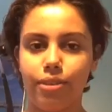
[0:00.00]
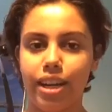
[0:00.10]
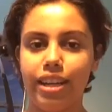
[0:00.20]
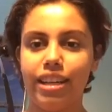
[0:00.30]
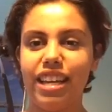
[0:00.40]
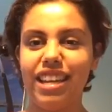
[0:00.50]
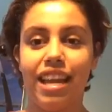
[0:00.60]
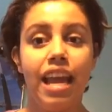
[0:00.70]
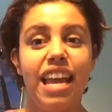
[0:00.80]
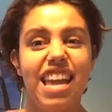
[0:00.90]
red, and
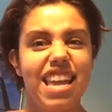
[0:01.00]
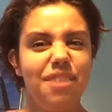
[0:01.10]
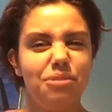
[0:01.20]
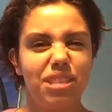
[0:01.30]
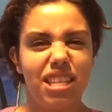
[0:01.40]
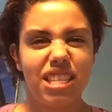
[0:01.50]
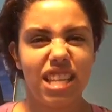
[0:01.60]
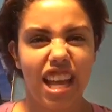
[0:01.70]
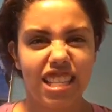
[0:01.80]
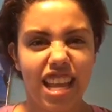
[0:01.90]
it was
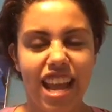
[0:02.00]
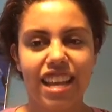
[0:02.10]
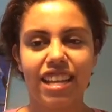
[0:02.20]
disgusting.